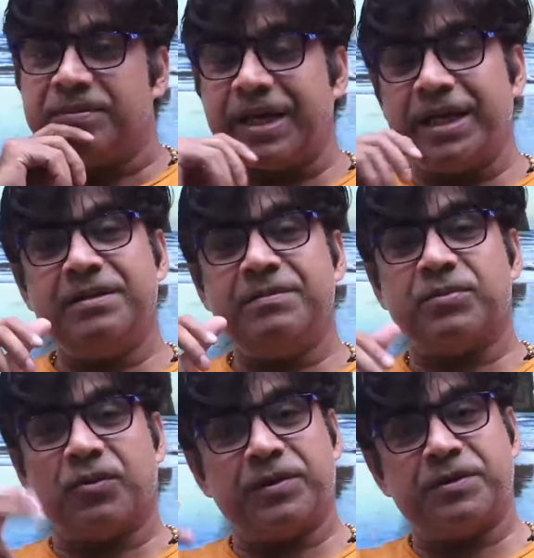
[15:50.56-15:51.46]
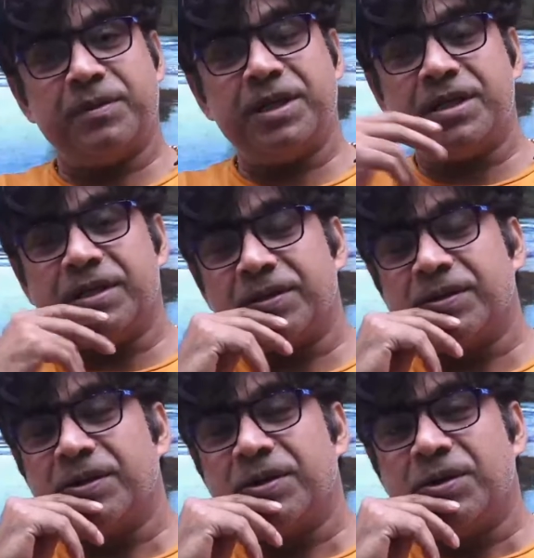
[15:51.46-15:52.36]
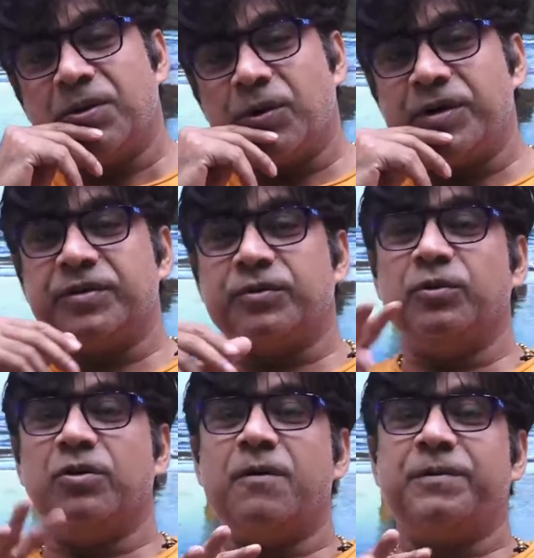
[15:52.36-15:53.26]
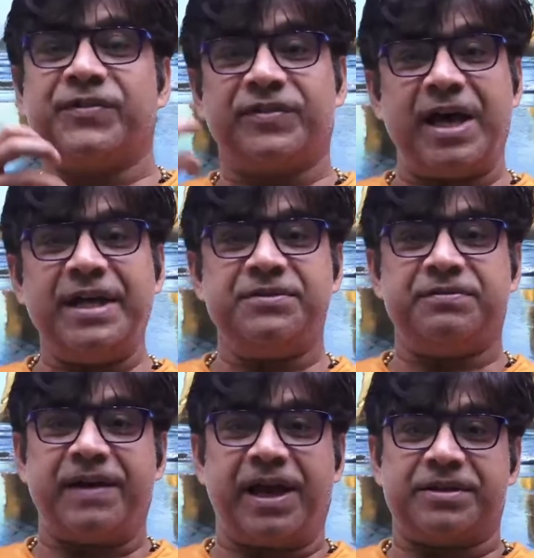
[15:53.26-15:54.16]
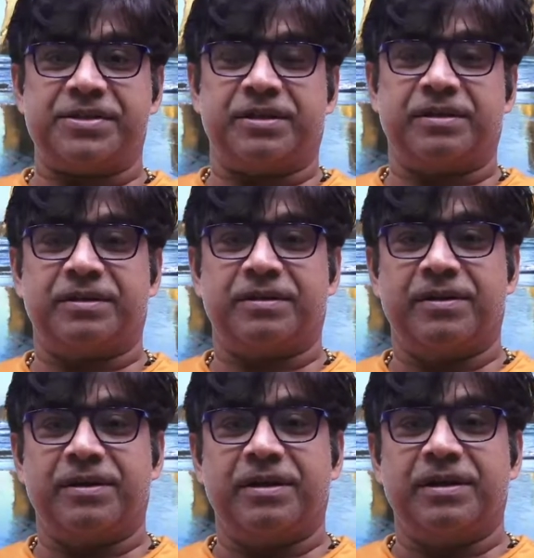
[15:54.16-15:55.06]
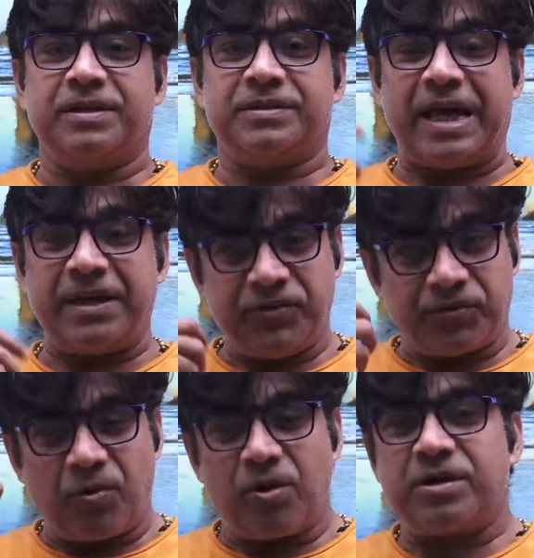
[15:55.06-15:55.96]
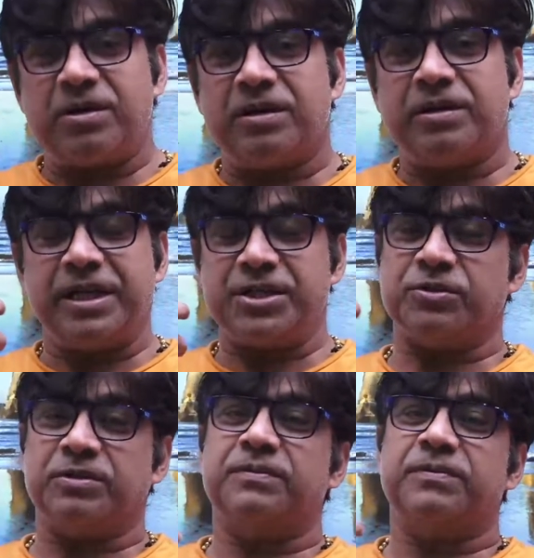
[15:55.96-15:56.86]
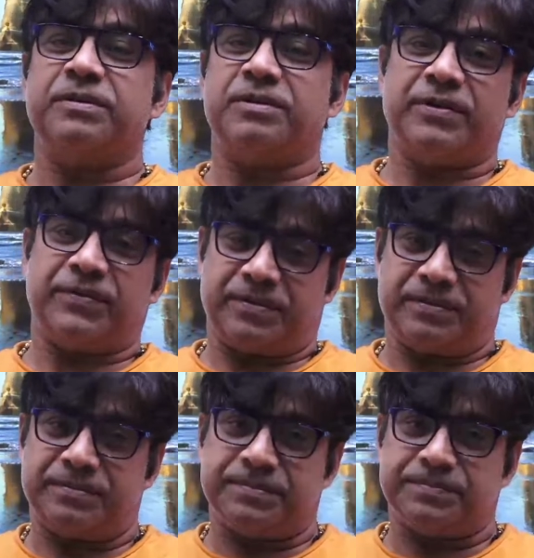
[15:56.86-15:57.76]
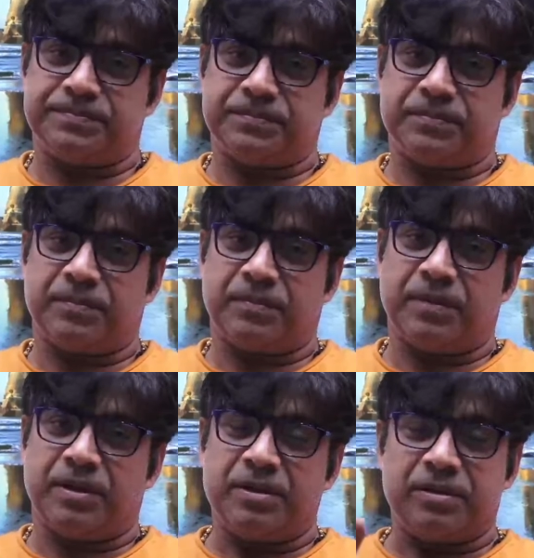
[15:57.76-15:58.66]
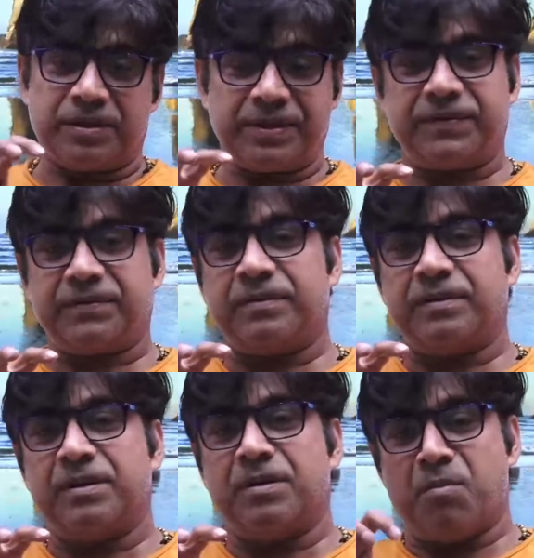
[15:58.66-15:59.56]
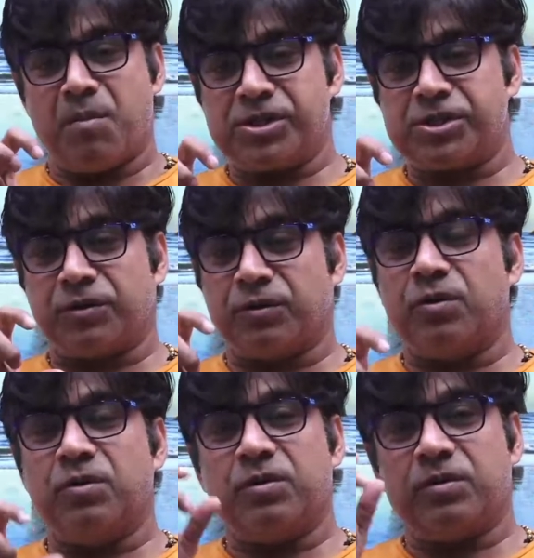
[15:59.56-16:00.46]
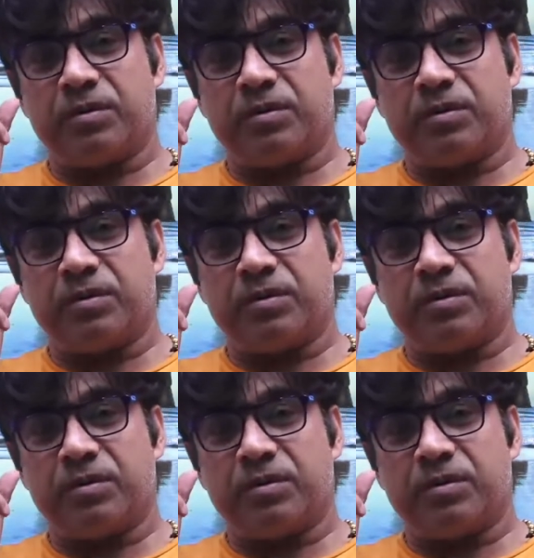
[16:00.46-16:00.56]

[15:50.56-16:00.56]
in profit making? What is the role of site factor? That is what a geographer does. This must go